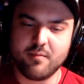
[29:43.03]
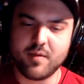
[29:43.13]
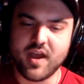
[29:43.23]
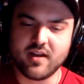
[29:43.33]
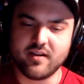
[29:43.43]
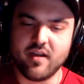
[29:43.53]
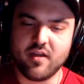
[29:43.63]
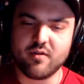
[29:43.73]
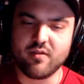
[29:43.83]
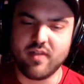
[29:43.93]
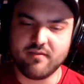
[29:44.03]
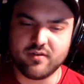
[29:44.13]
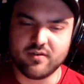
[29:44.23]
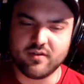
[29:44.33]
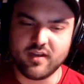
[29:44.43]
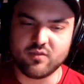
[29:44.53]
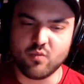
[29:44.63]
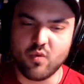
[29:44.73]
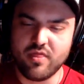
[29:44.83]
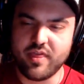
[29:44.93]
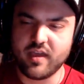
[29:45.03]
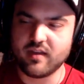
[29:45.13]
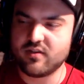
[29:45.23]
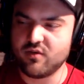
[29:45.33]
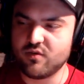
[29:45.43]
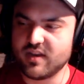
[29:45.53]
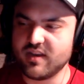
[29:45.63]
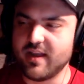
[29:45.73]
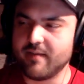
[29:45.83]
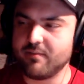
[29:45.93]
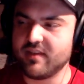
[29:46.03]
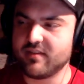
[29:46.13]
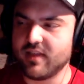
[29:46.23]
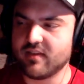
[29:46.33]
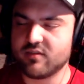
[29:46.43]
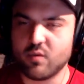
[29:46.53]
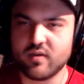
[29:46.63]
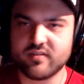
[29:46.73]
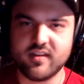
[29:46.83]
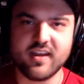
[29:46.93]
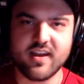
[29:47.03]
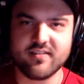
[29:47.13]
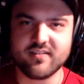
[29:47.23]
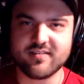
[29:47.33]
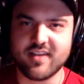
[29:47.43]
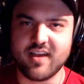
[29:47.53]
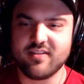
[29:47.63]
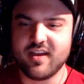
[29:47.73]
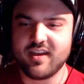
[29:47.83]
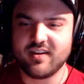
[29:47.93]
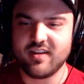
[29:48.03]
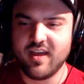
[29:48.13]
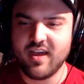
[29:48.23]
But on another level, it's one thing to condemn these things while sitting on the sideline,